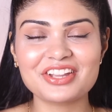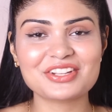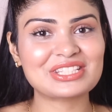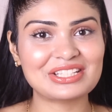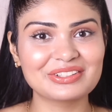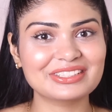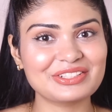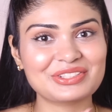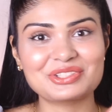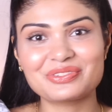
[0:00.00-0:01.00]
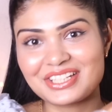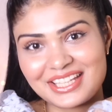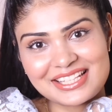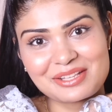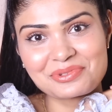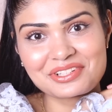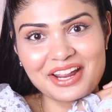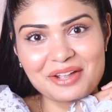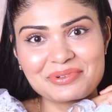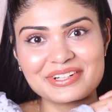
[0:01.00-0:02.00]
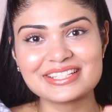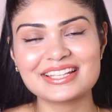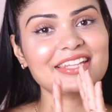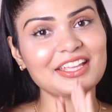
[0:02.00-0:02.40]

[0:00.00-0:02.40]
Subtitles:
We are so close to 20k subscribers.